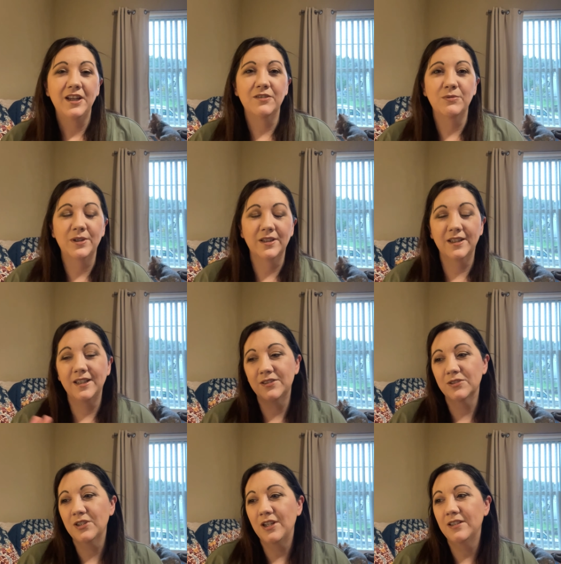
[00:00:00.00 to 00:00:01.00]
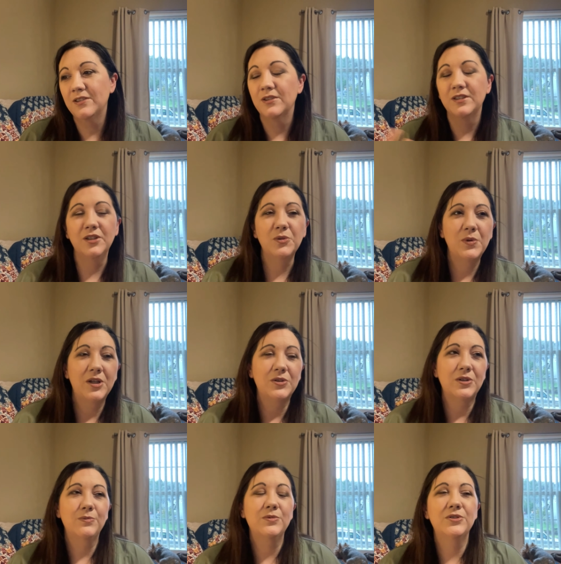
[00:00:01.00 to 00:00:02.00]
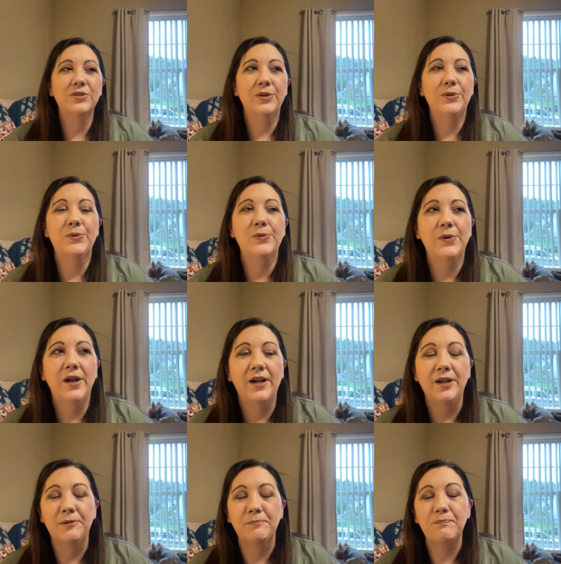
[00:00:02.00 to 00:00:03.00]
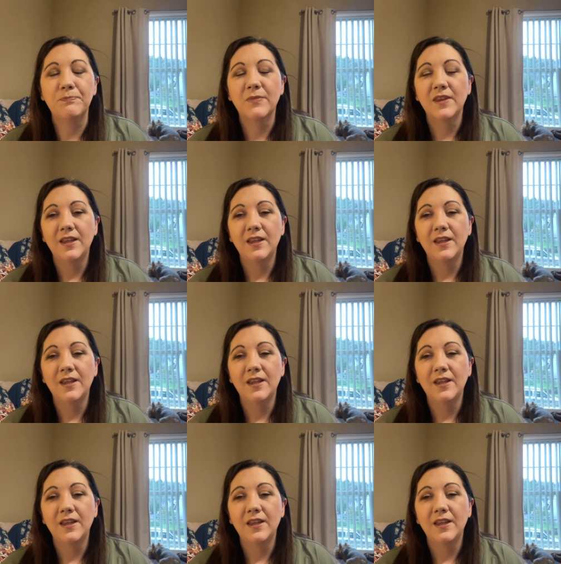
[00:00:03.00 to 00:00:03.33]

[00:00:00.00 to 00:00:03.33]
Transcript: if one of the kids are gone, they're in their bedroom. So um,